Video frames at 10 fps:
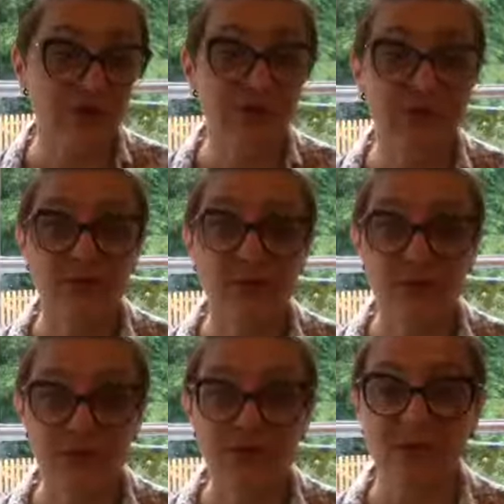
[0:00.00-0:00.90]

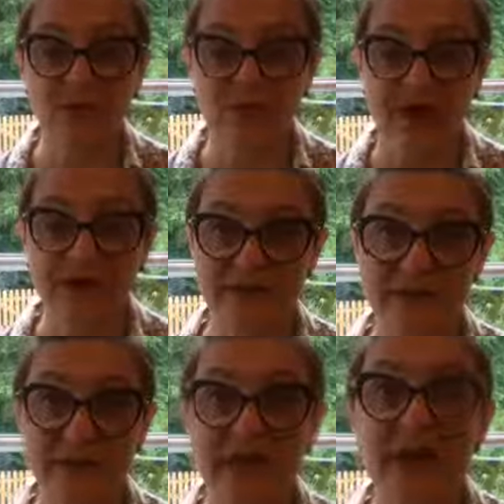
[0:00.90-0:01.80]
from your
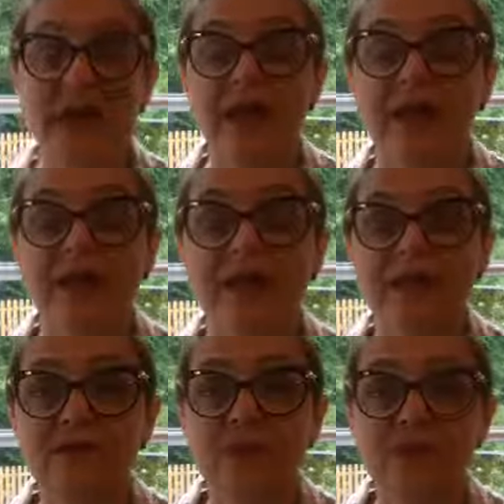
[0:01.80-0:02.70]
partner,
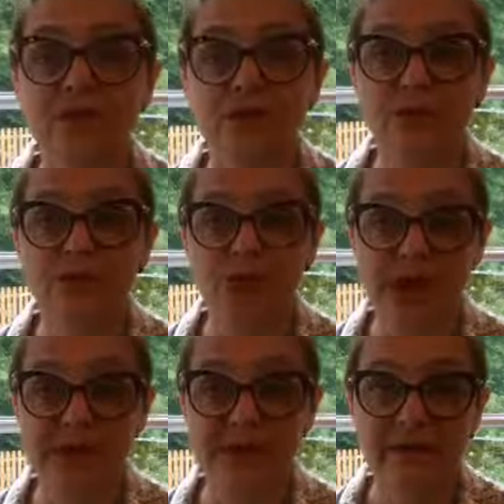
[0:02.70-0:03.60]
and also you
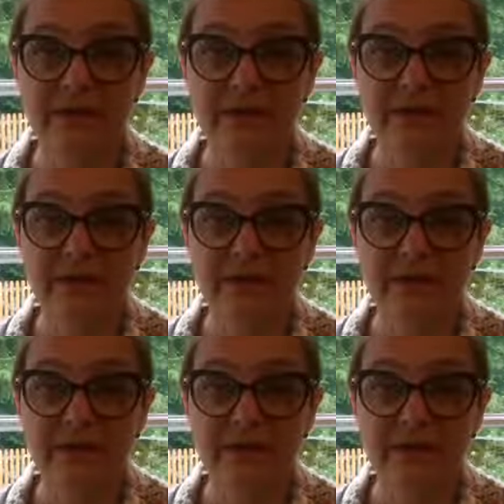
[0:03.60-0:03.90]
can